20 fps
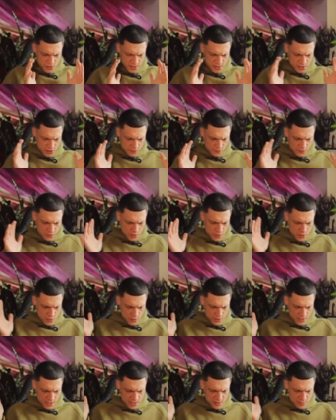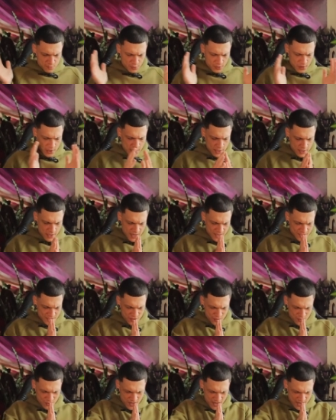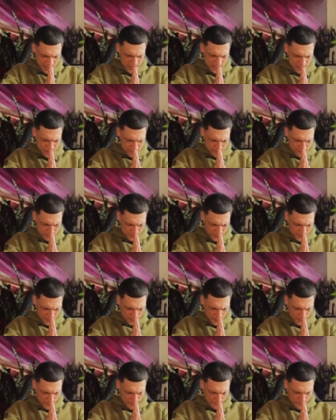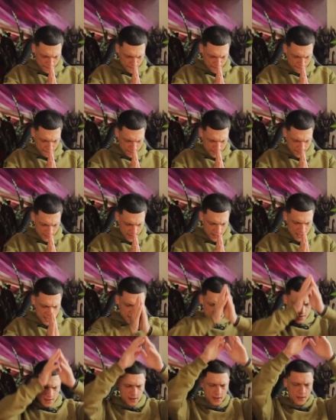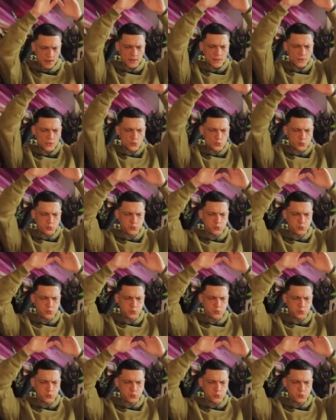yourself glowing as bright as you can. And